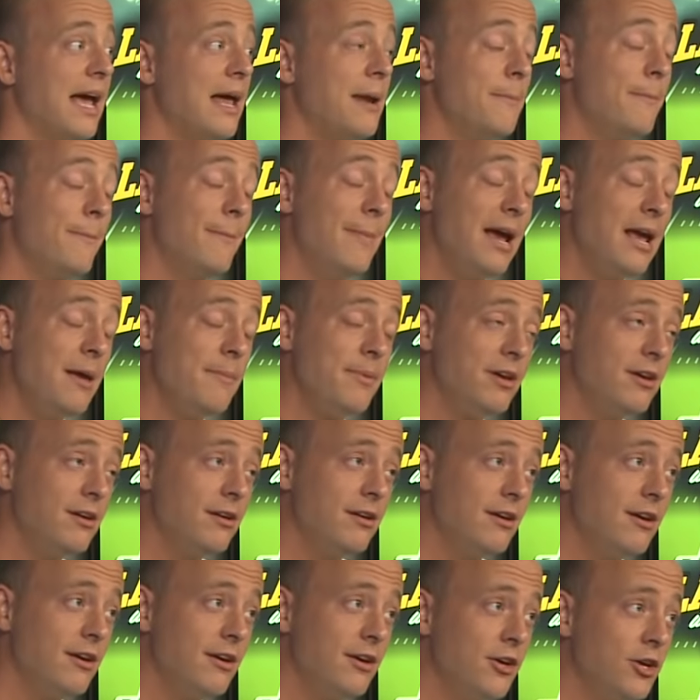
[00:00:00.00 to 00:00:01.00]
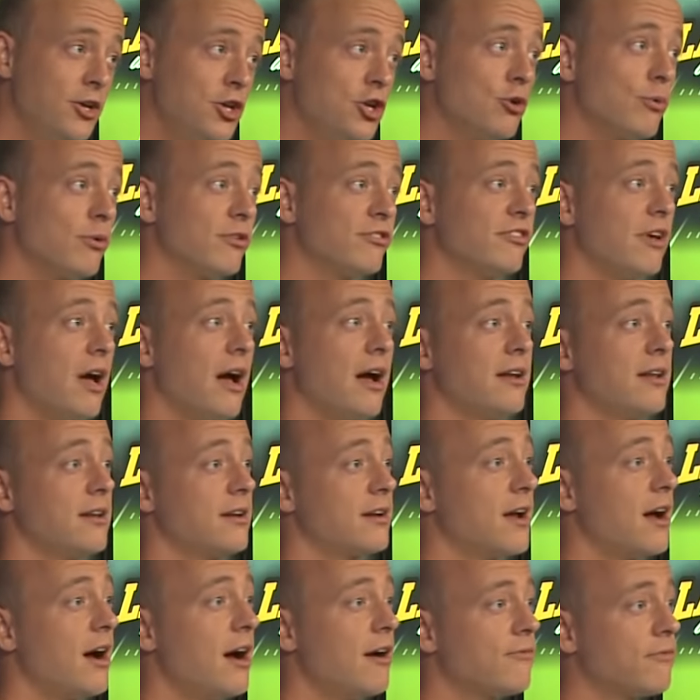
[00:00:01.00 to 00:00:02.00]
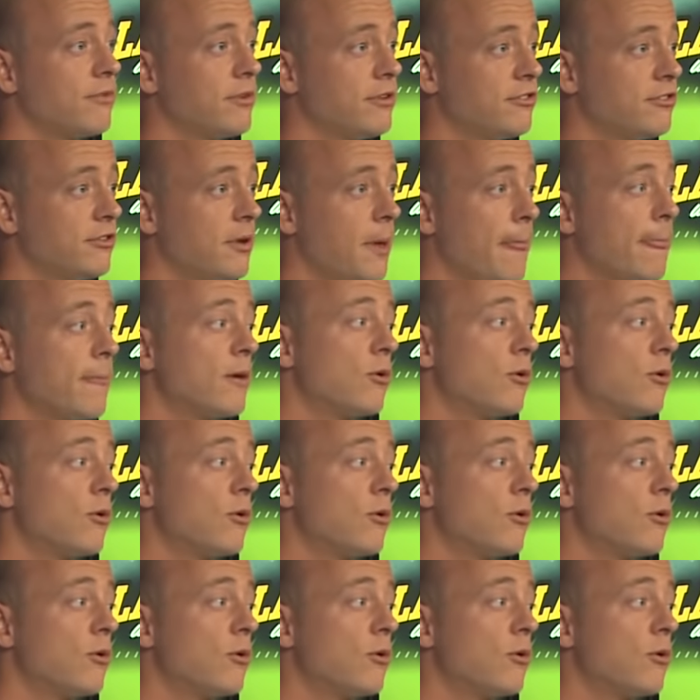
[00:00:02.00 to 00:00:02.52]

and maybe you reside in a conference